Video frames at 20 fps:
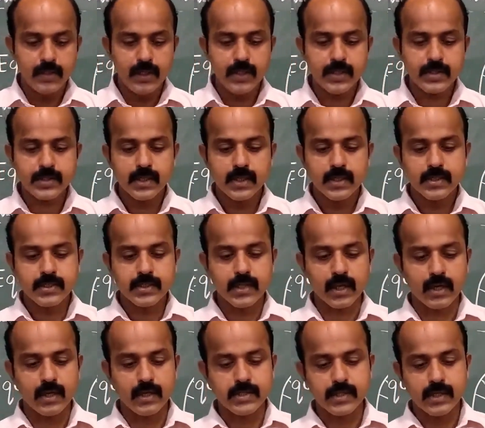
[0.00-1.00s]
These
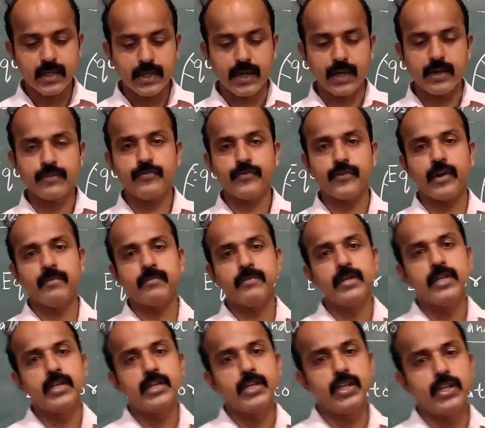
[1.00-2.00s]
circles run
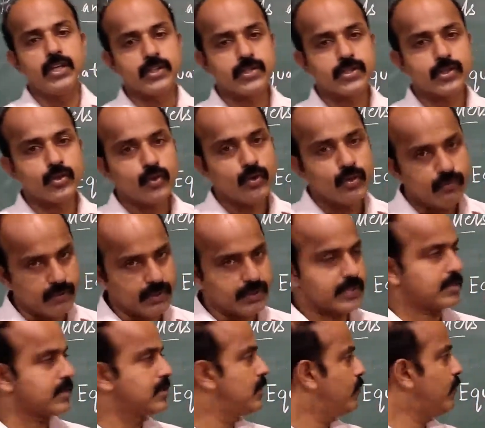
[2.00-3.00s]
from east to
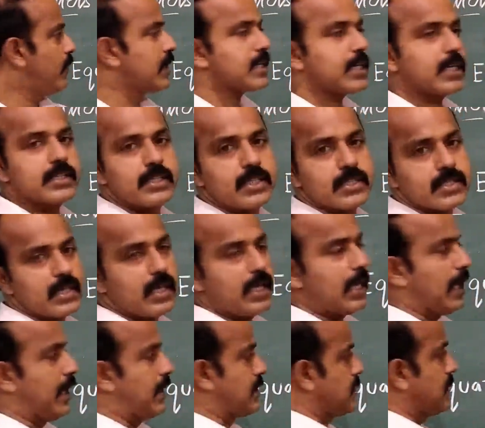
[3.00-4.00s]
west. What are these
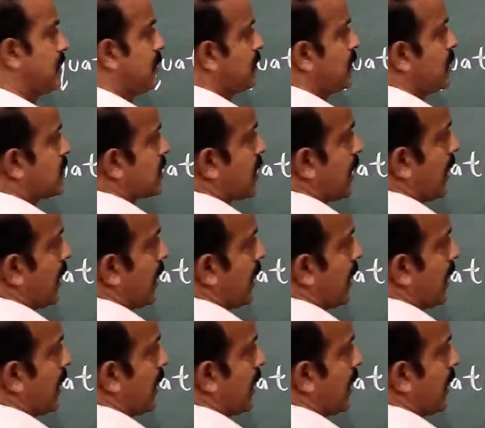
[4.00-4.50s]
lines? These